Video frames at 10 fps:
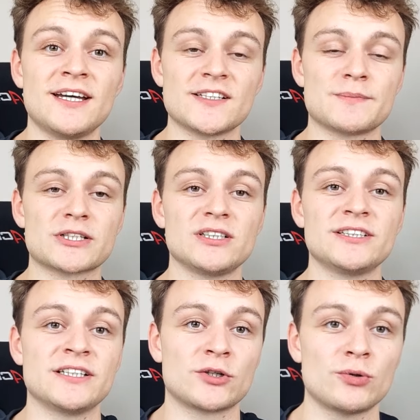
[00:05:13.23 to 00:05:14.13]
especially
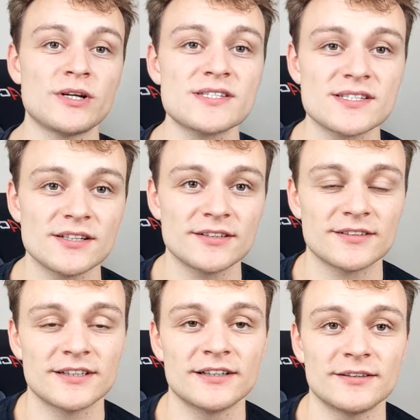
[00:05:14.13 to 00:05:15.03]
decrease
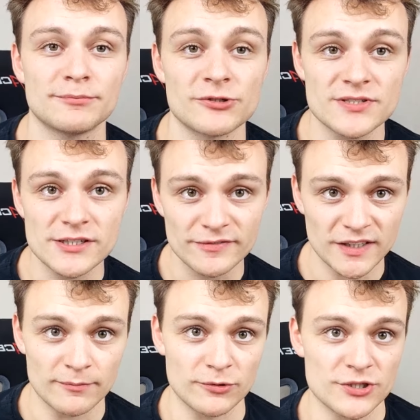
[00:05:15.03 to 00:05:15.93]
the perceived
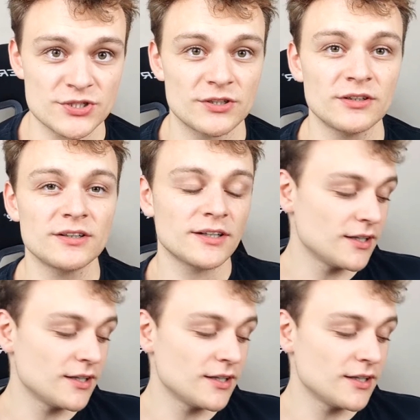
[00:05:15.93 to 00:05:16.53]
temperature